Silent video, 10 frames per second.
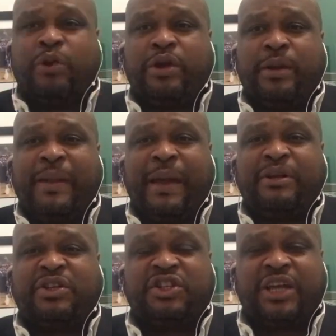When you're
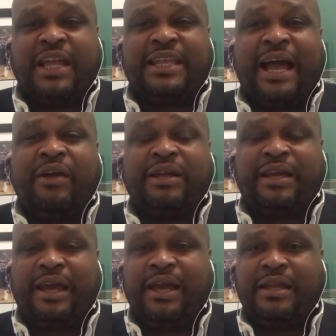able to shut down the
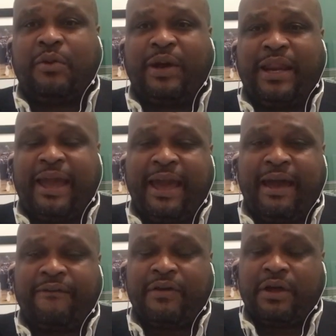King the way they
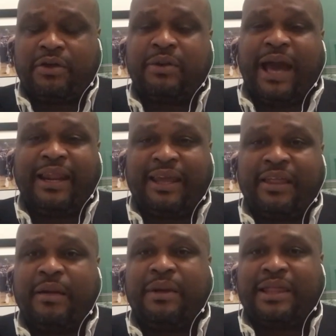have, you got to
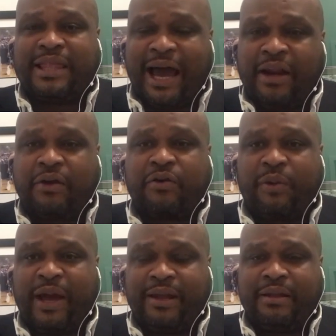give them a lot of
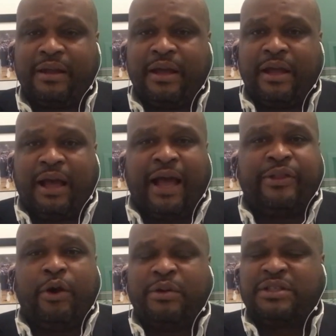credit. I
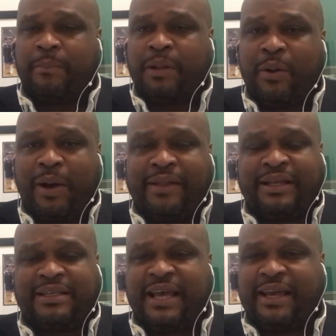know it was a blowout in
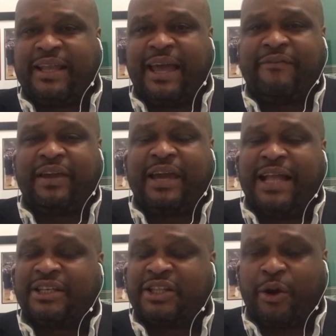the second half. It
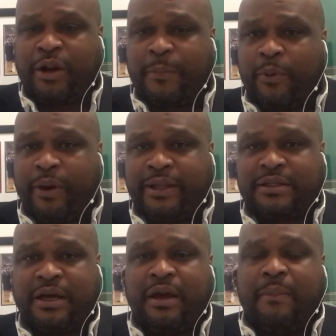got to 30
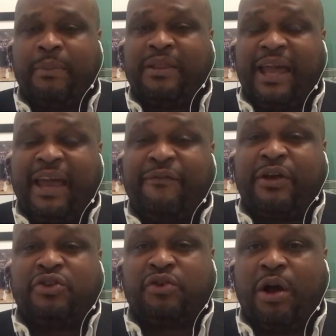points, but they've
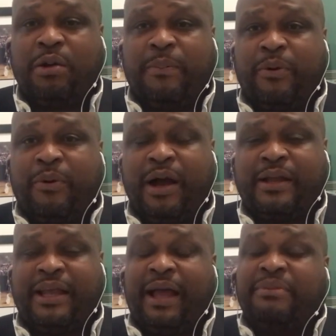controlled
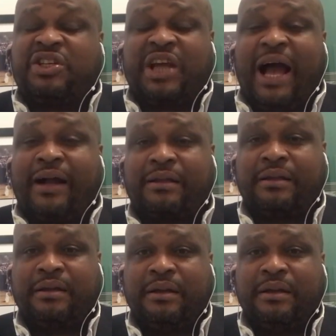LeBron, and I'm shocked.